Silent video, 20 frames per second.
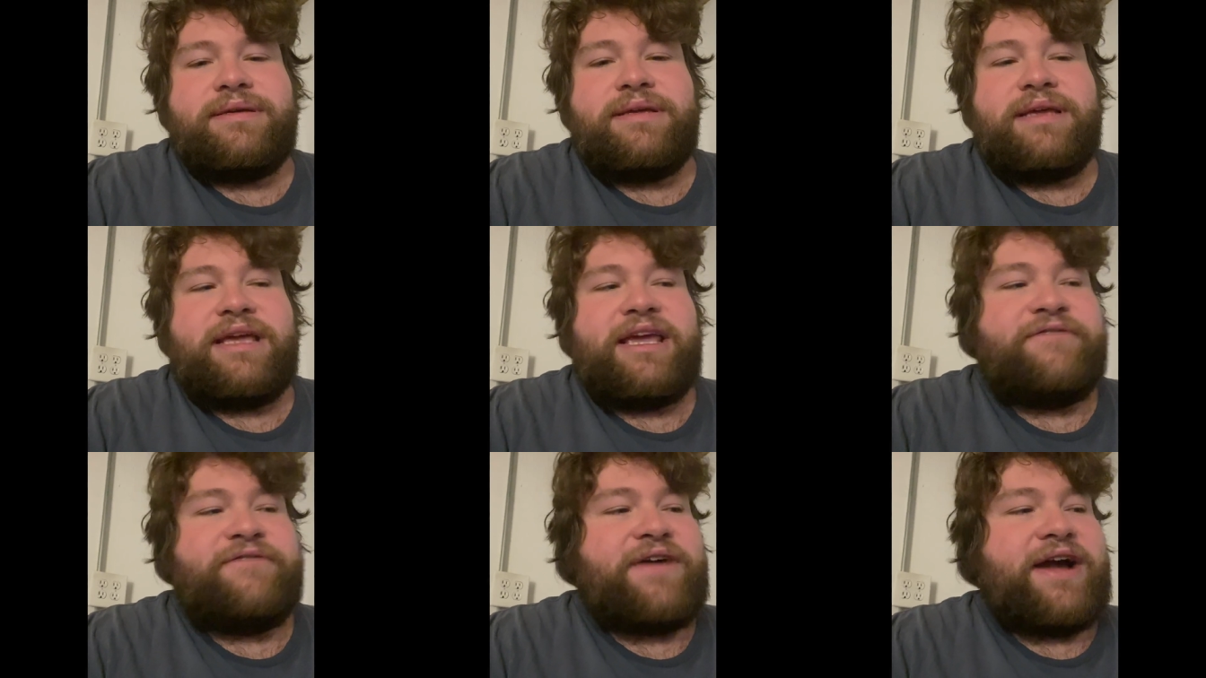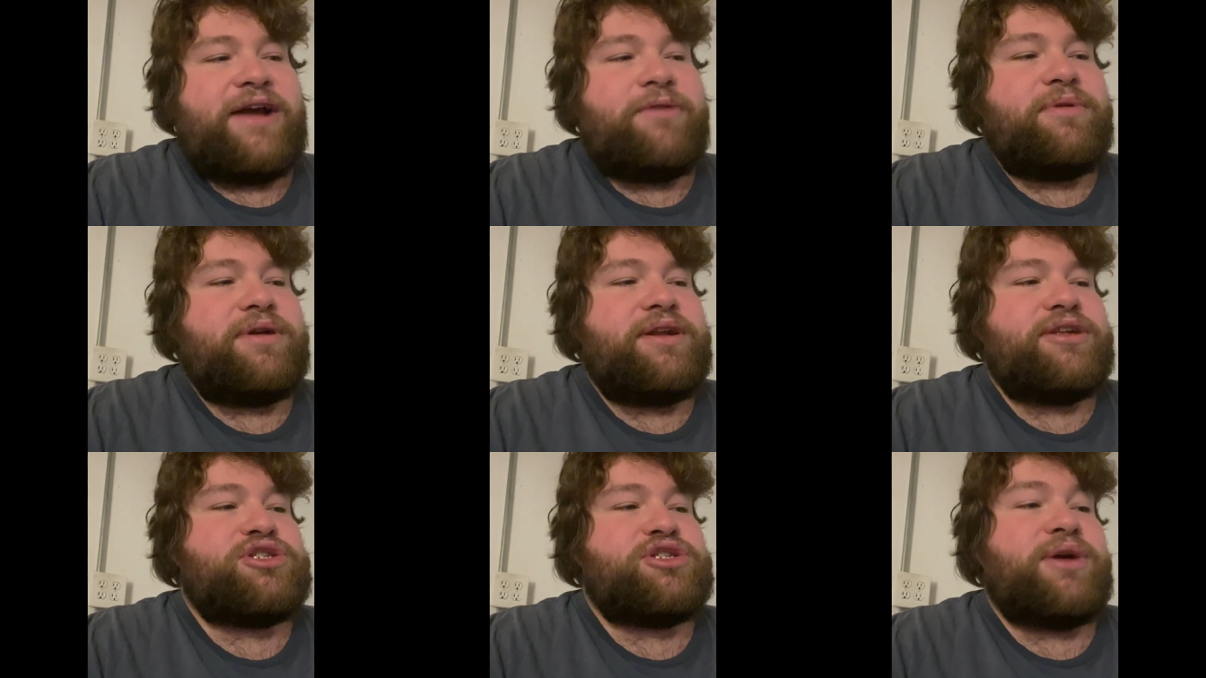If I
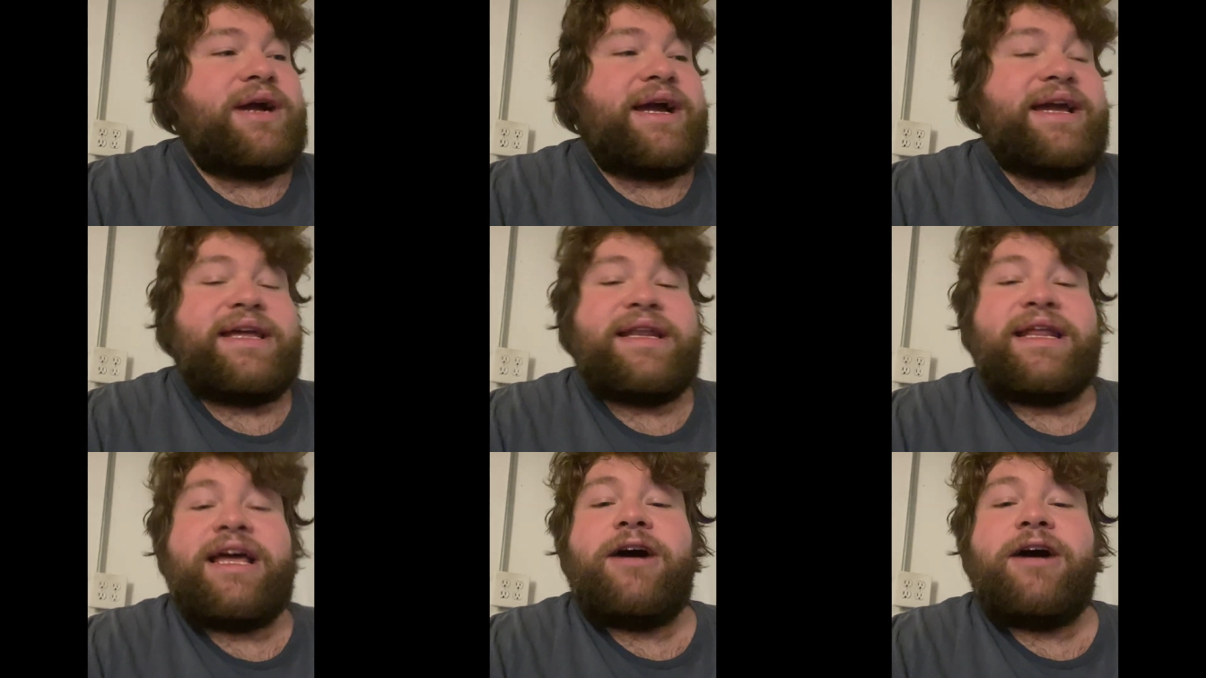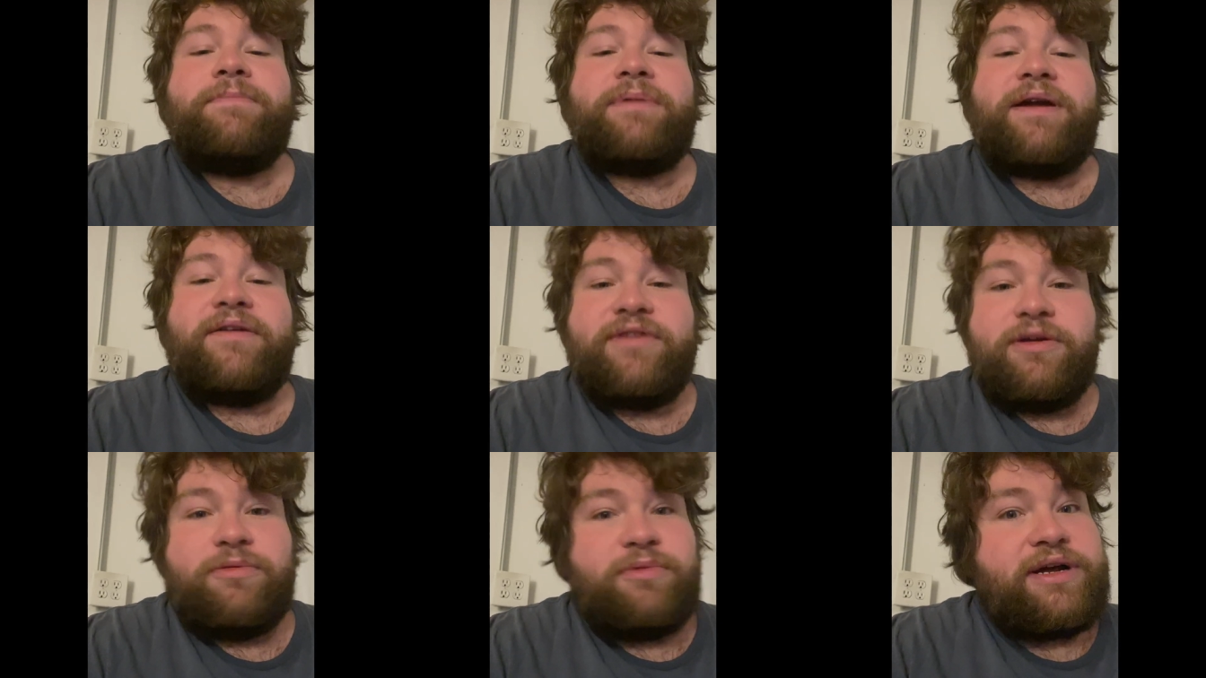were to try and help
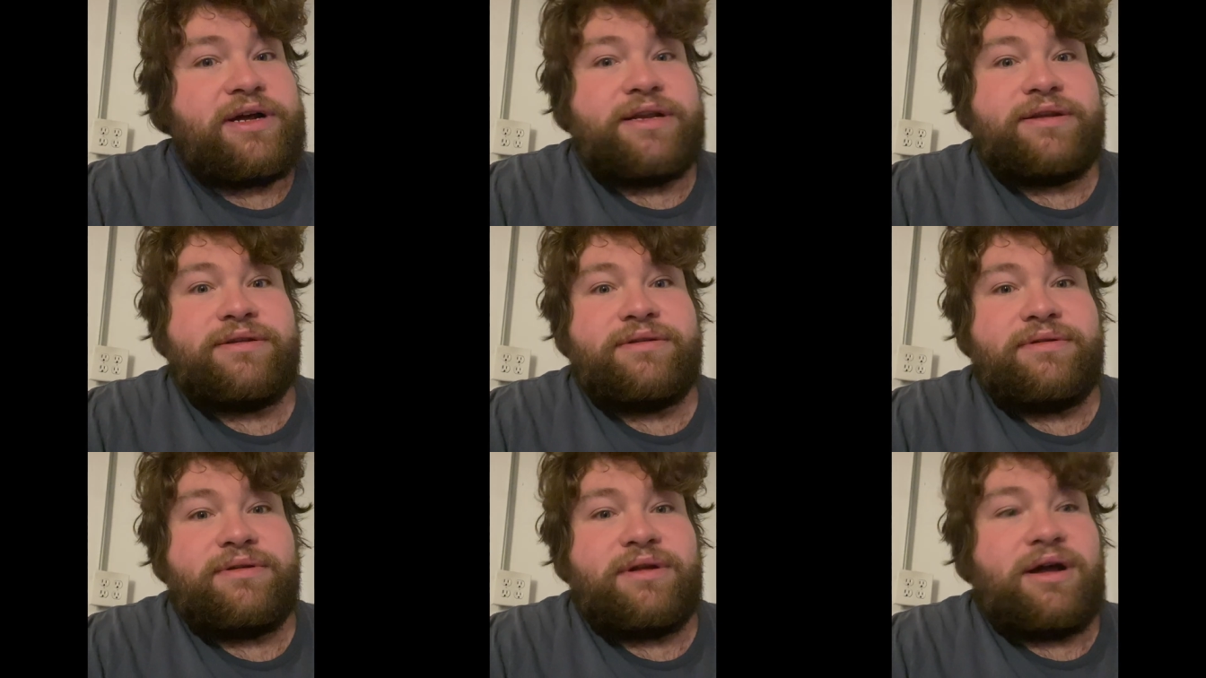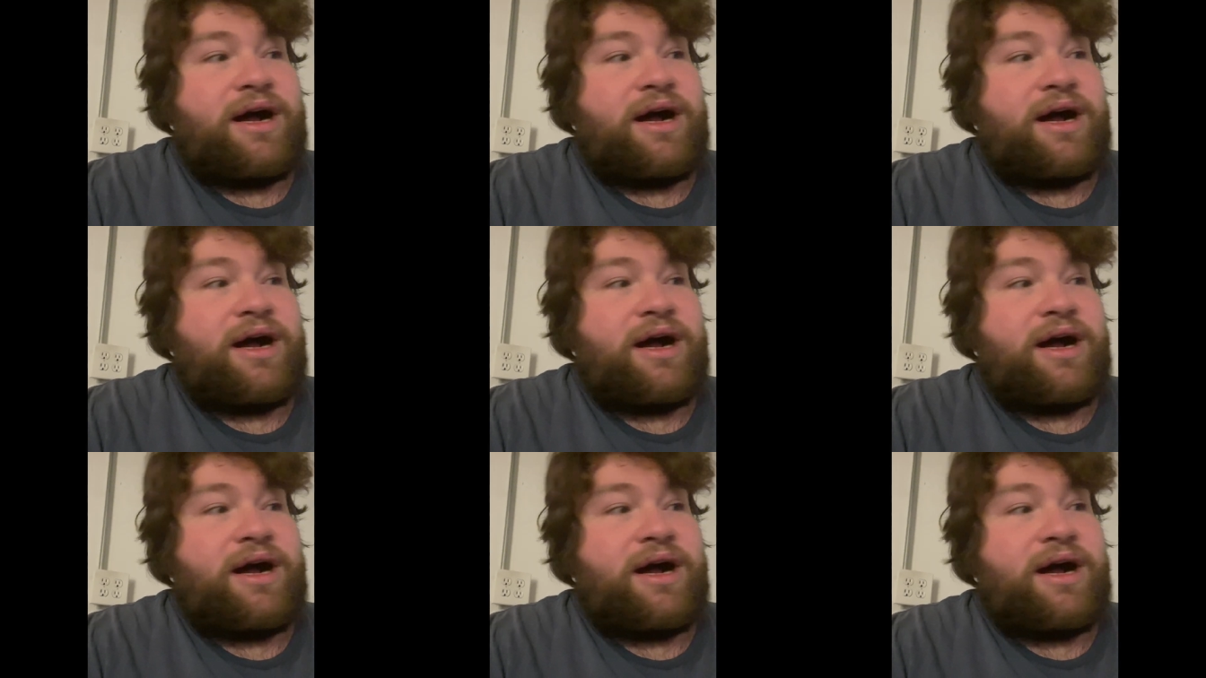everyone